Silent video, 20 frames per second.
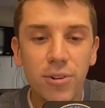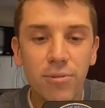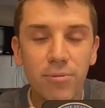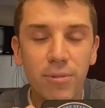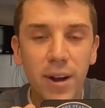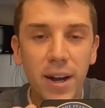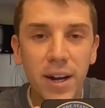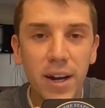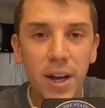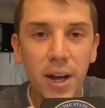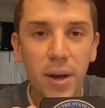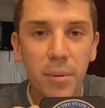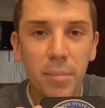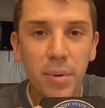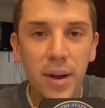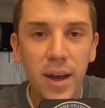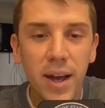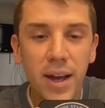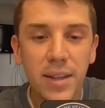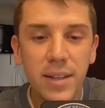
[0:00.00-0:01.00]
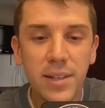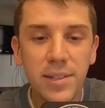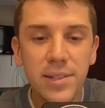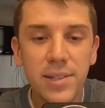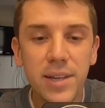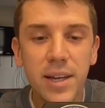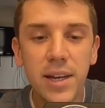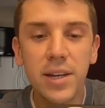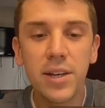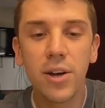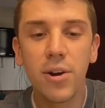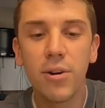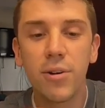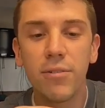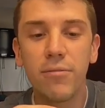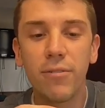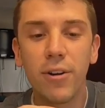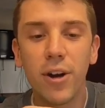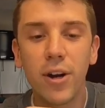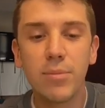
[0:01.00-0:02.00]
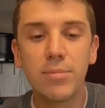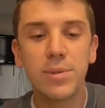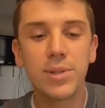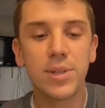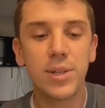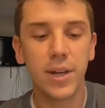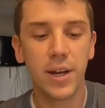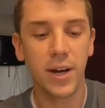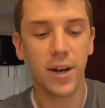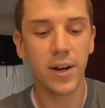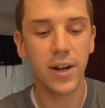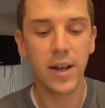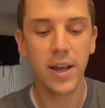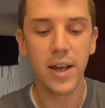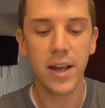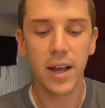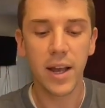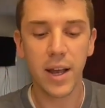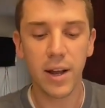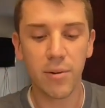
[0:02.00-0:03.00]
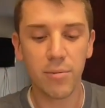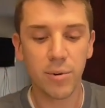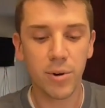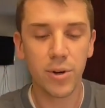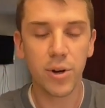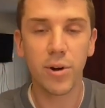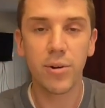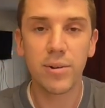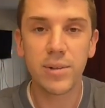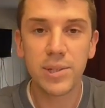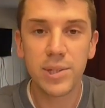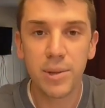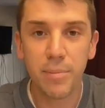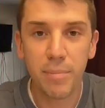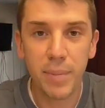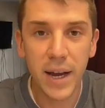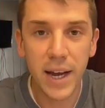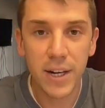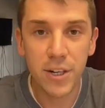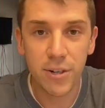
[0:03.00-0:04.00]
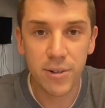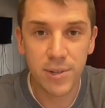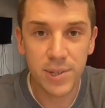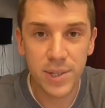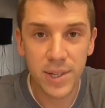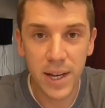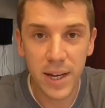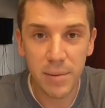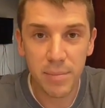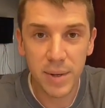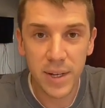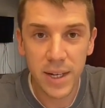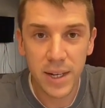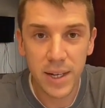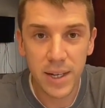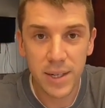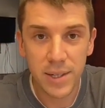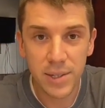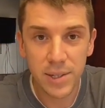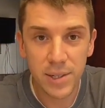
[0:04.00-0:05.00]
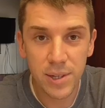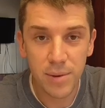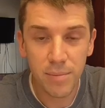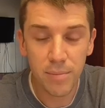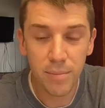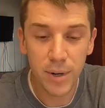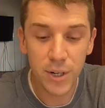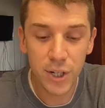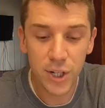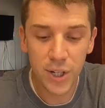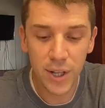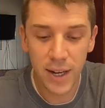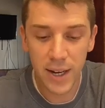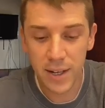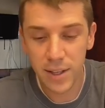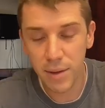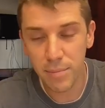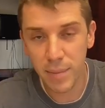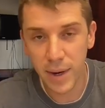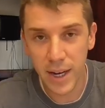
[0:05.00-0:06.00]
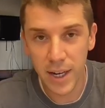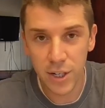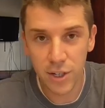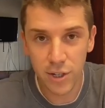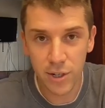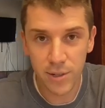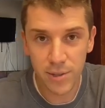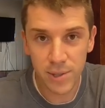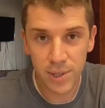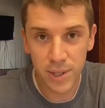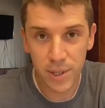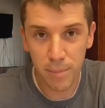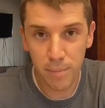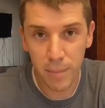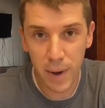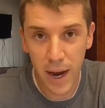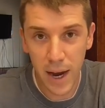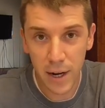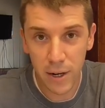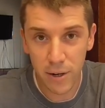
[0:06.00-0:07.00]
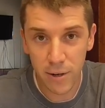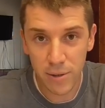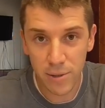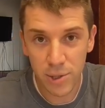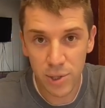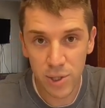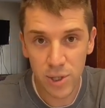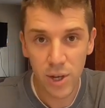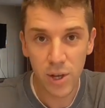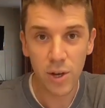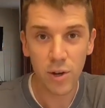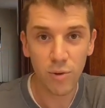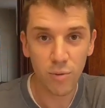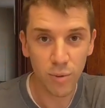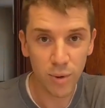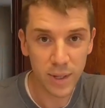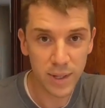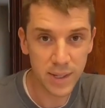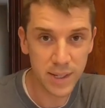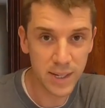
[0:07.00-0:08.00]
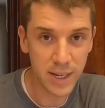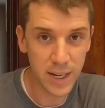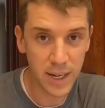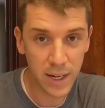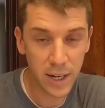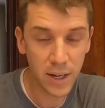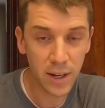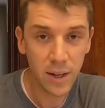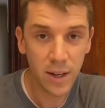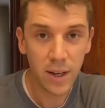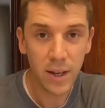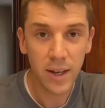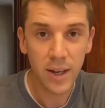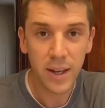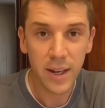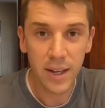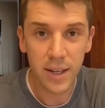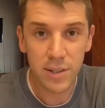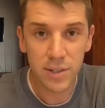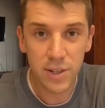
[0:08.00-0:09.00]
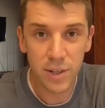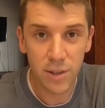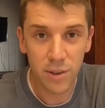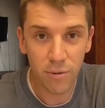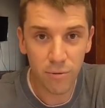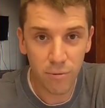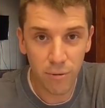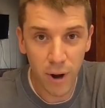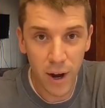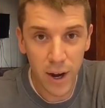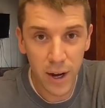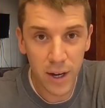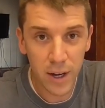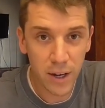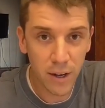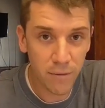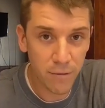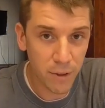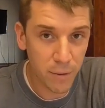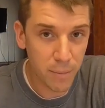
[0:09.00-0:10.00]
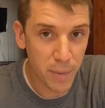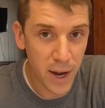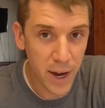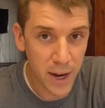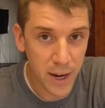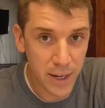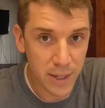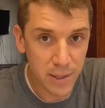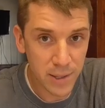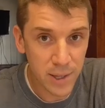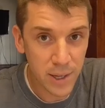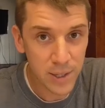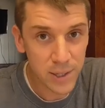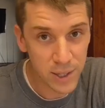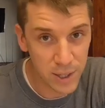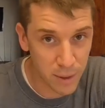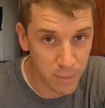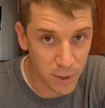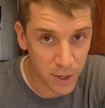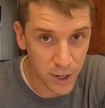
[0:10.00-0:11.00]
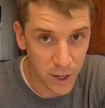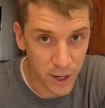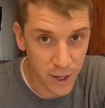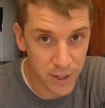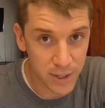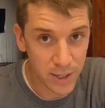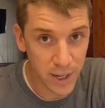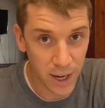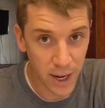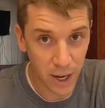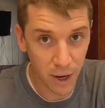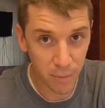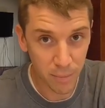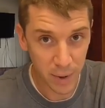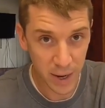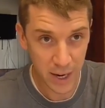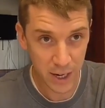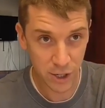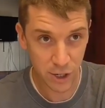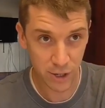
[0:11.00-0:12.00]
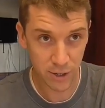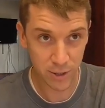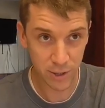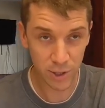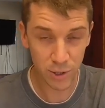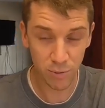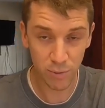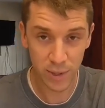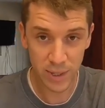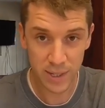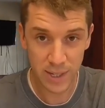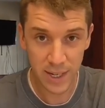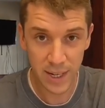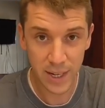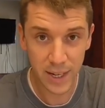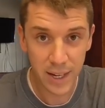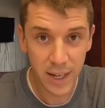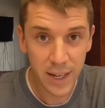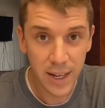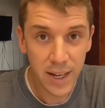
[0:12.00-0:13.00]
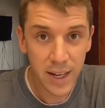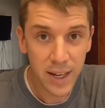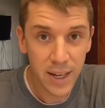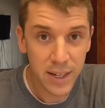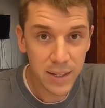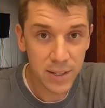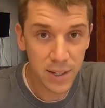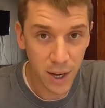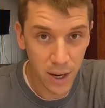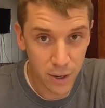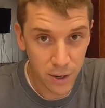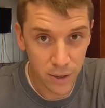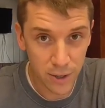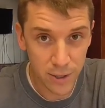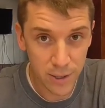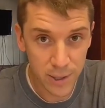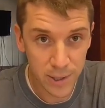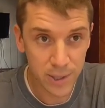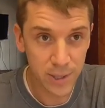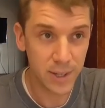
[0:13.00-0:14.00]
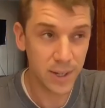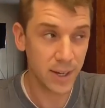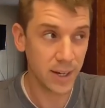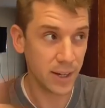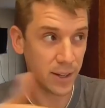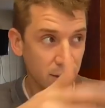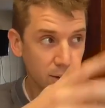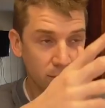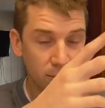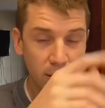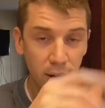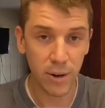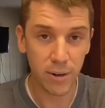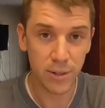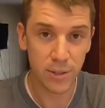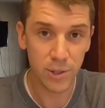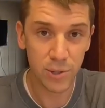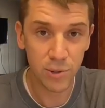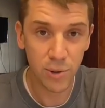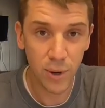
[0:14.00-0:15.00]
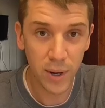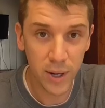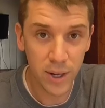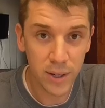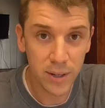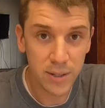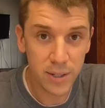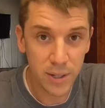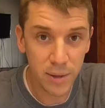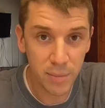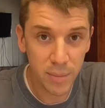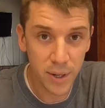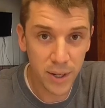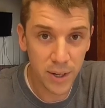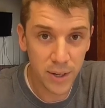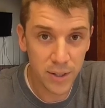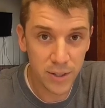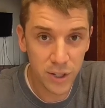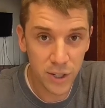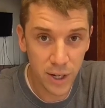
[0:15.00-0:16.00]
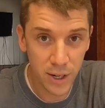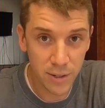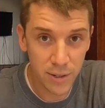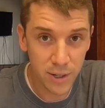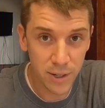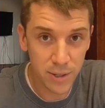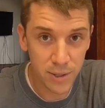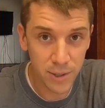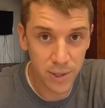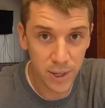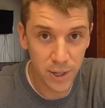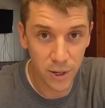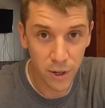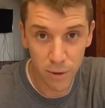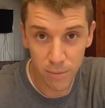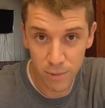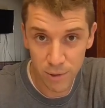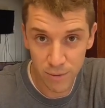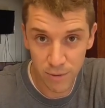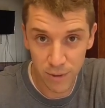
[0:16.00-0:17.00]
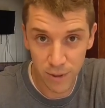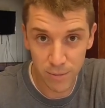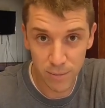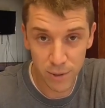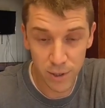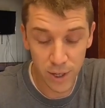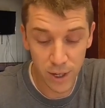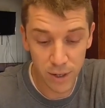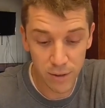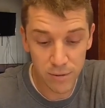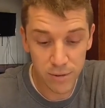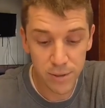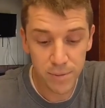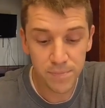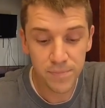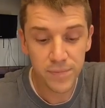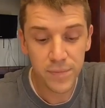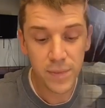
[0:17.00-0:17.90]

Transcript: right up on the state coat of arms there. And we're known as the Badger State because, much like the badgers, the miners would dig into the rock of the mines, similar to how badgers would dig tunnels in the ground and soil to build shelters and homes for themselves.